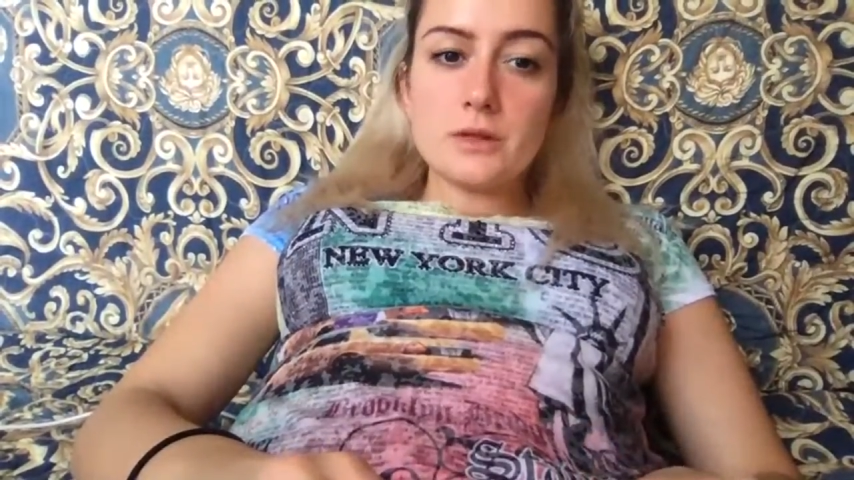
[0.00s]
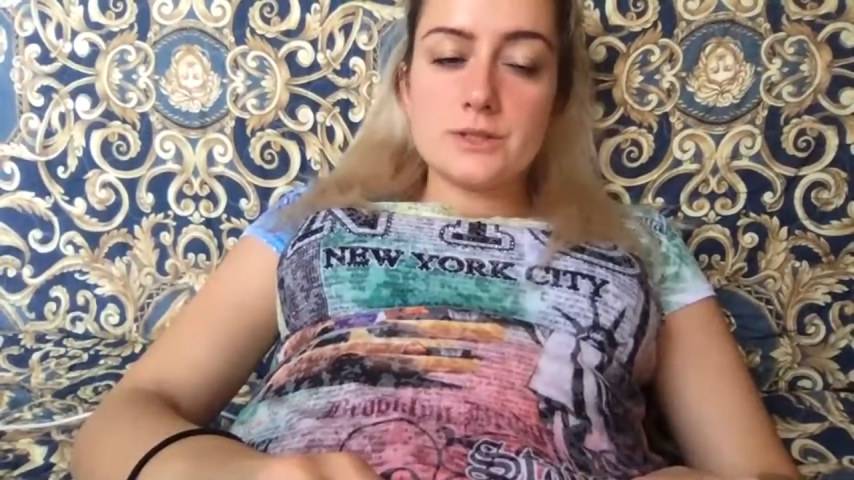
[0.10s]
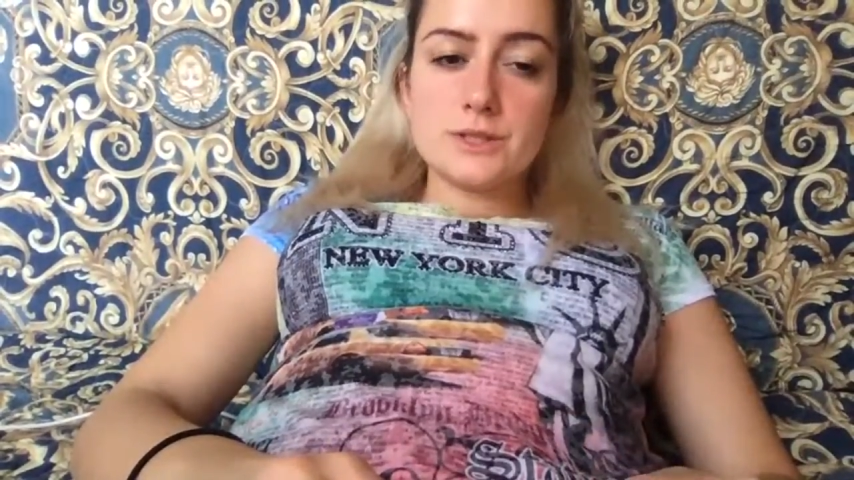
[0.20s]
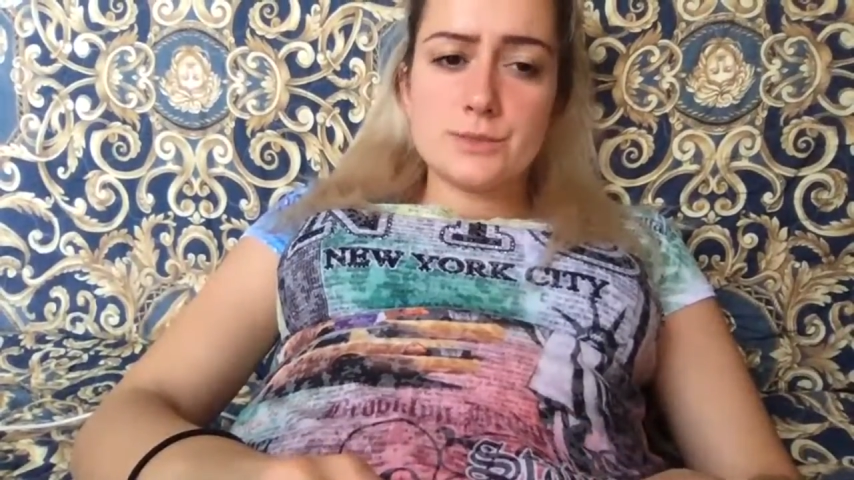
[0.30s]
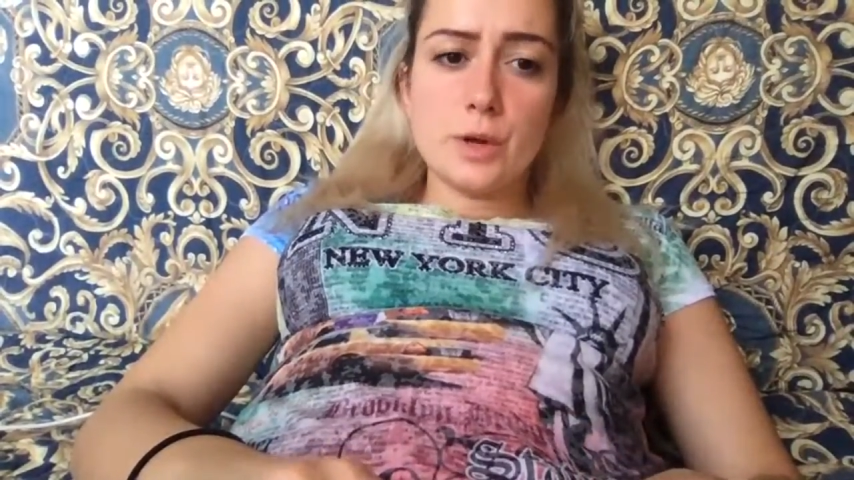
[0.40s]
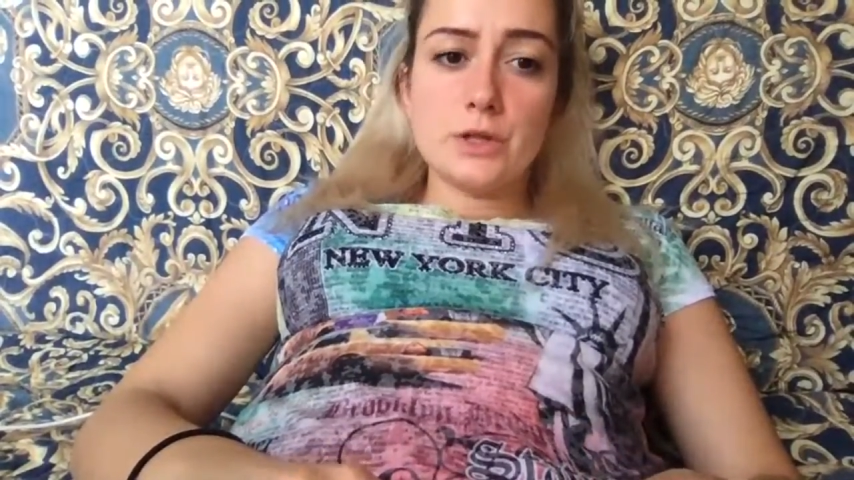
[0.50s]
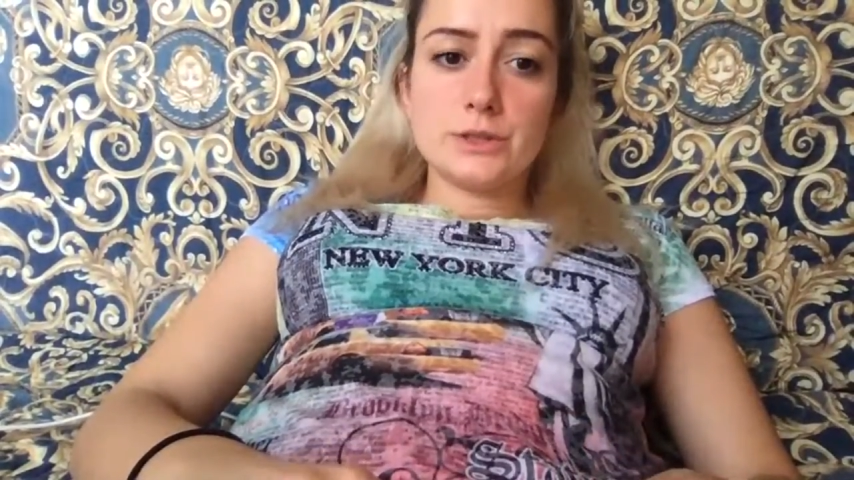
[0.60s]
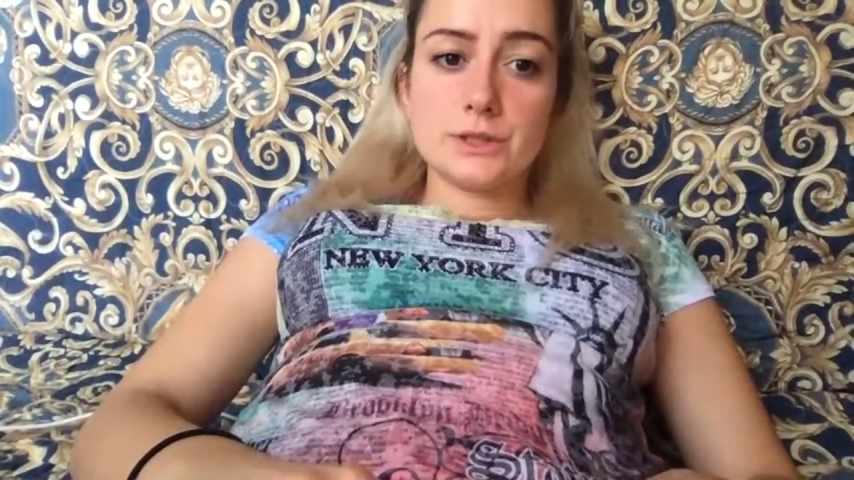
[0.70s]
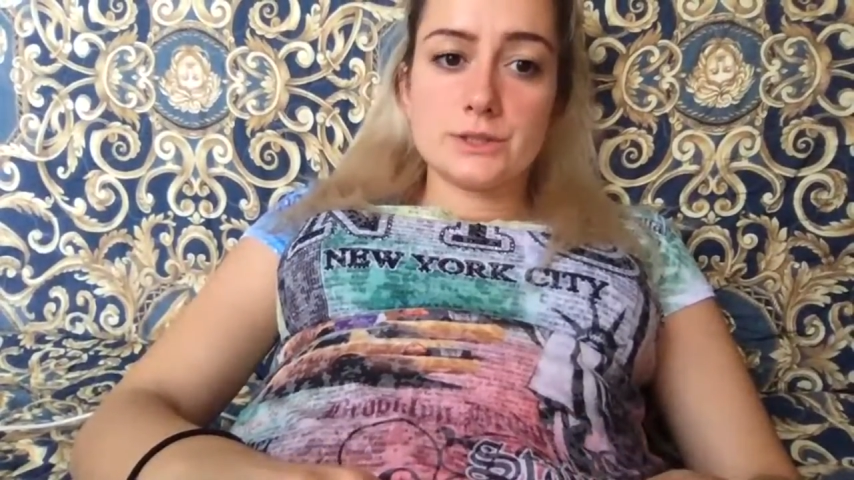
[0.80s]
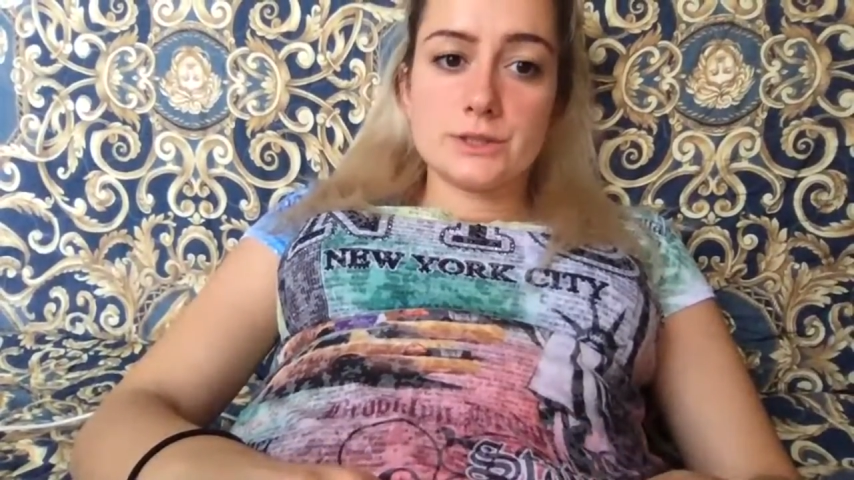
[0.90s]
Since
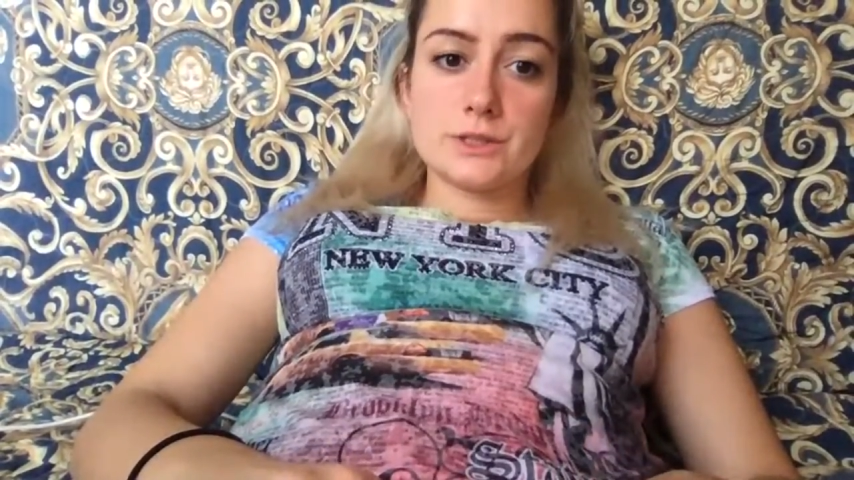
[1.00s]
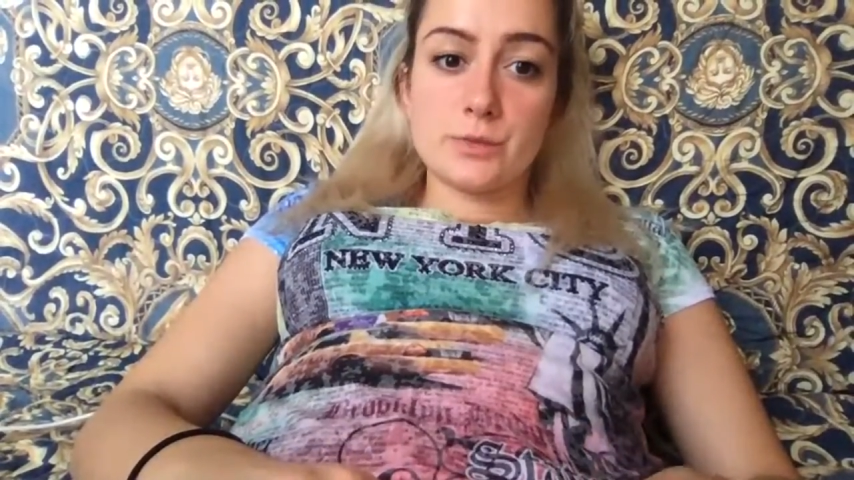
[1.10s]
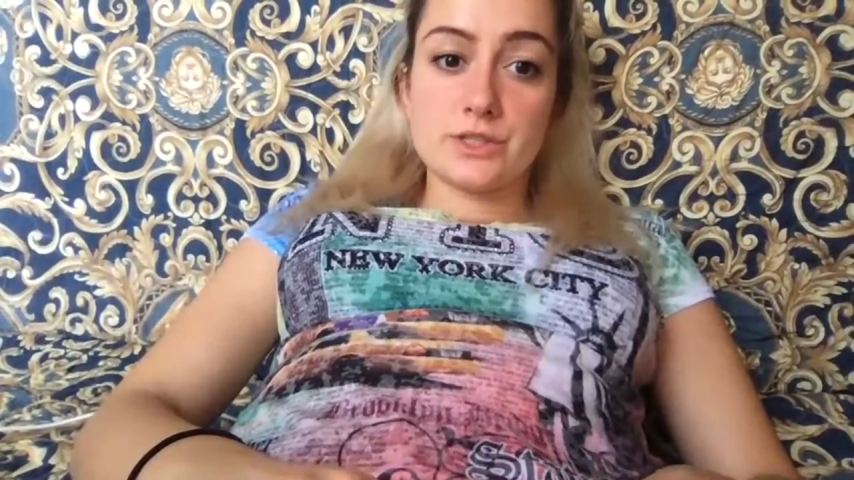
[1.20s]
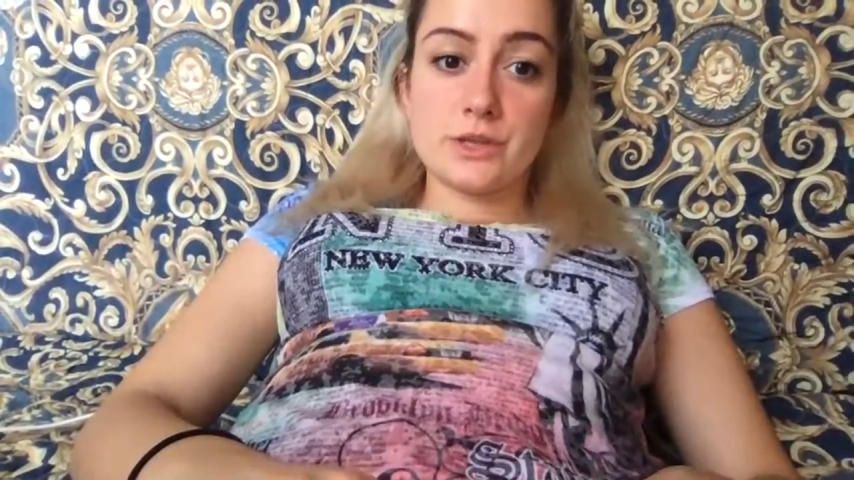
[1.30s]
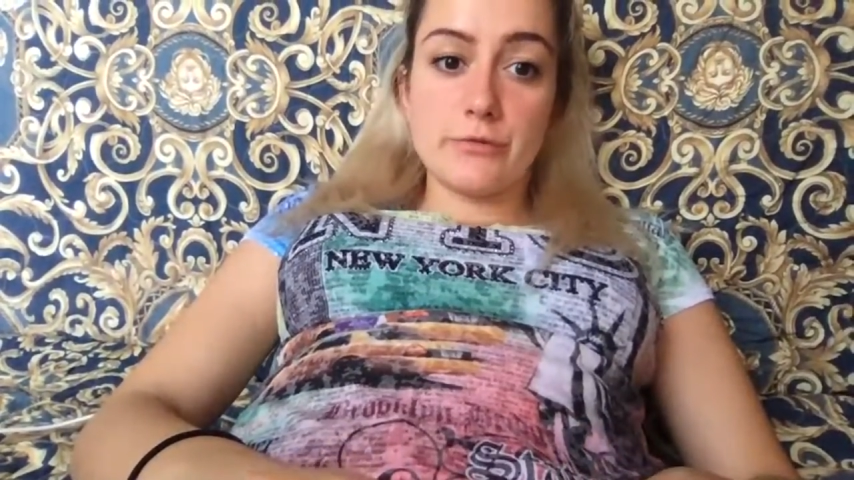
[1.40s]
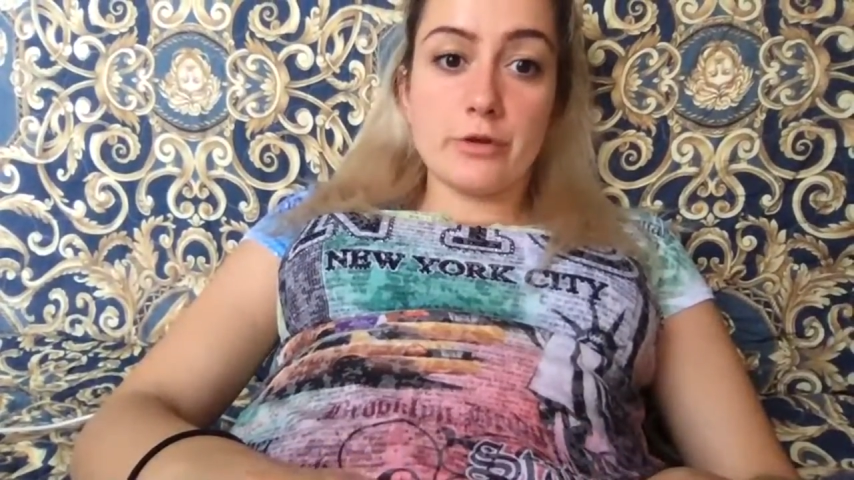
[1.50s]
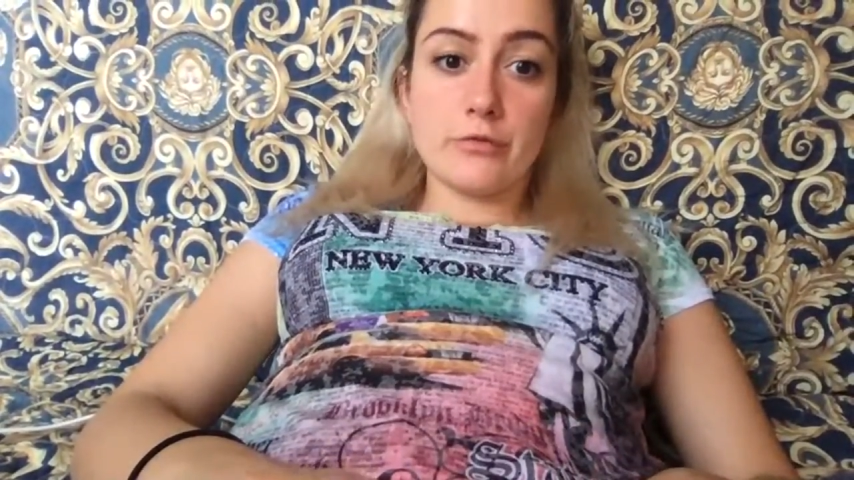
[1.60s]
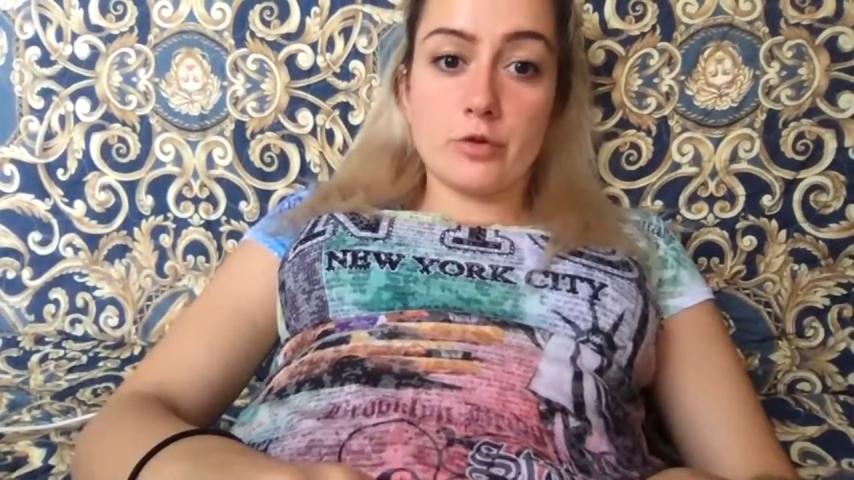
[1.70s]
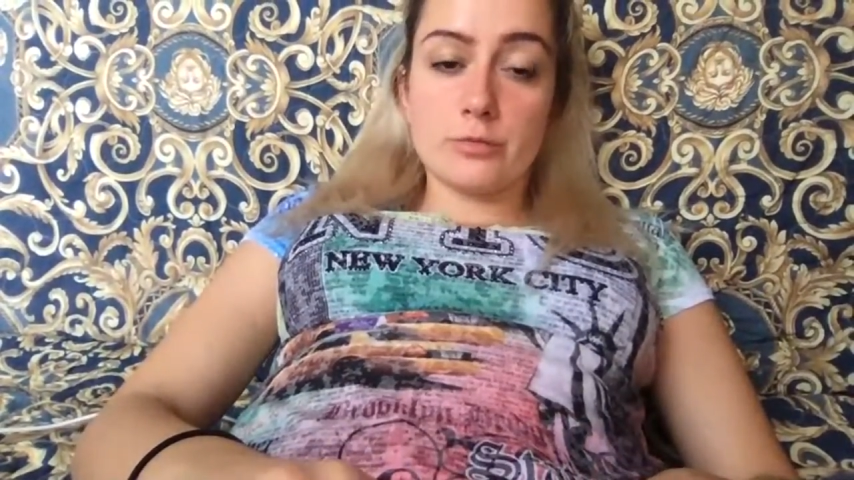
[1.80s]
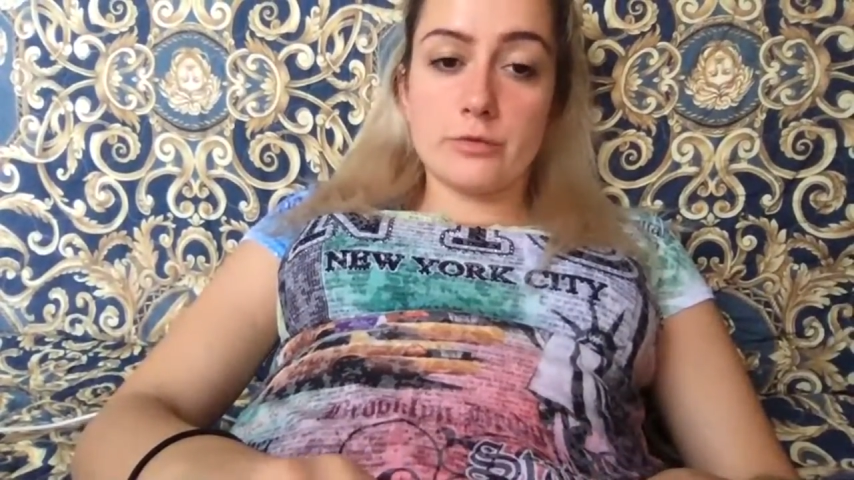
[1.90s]
politics is a
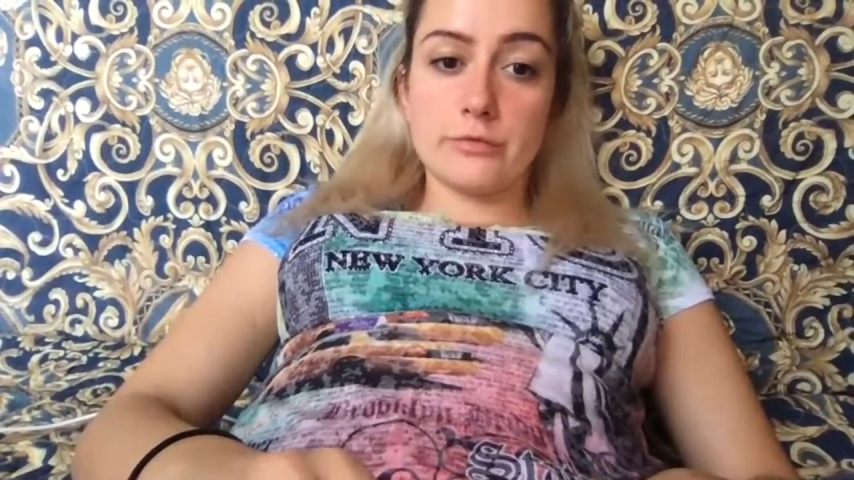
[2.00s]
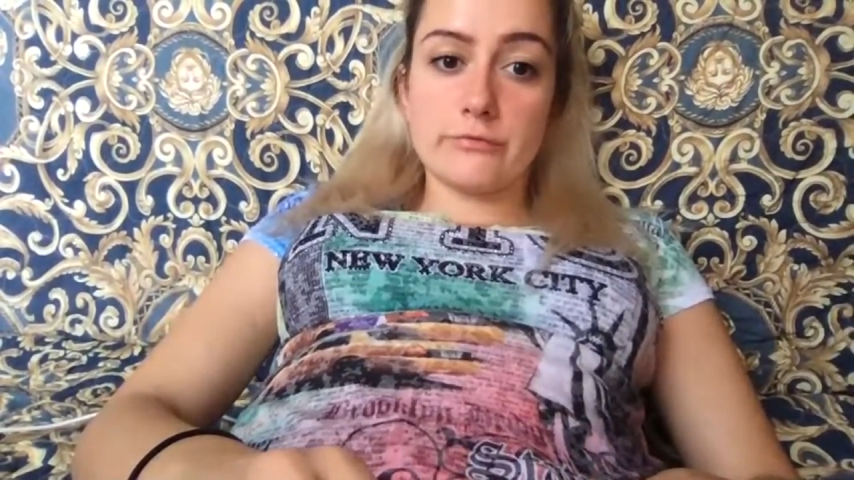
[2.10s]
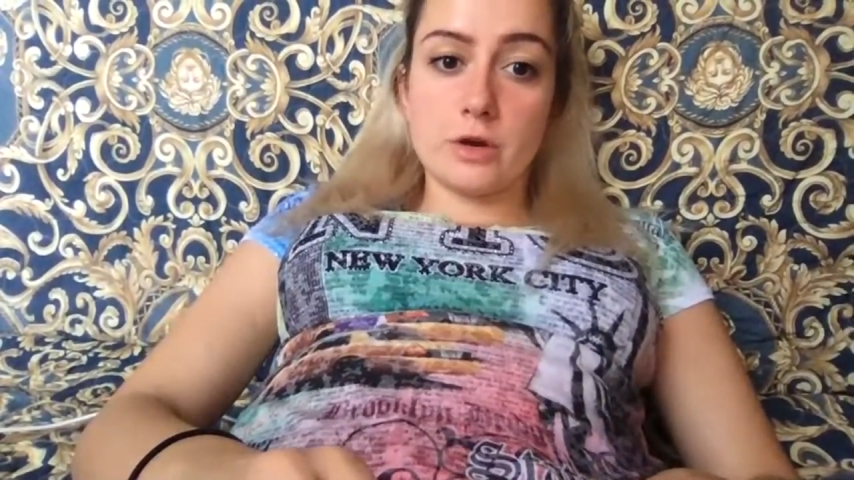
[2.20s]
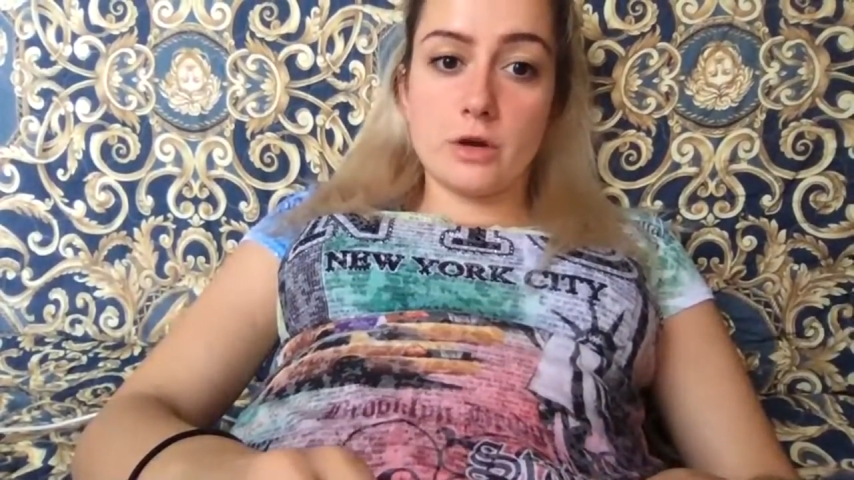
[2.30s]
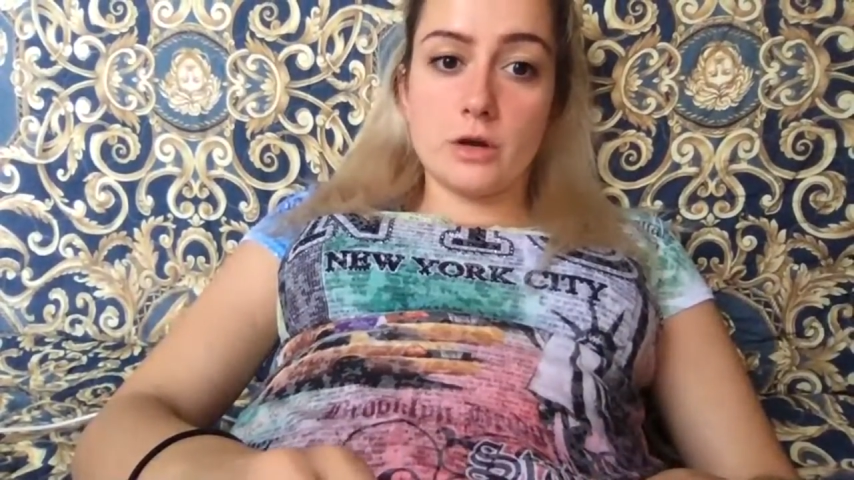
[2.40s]
specific form of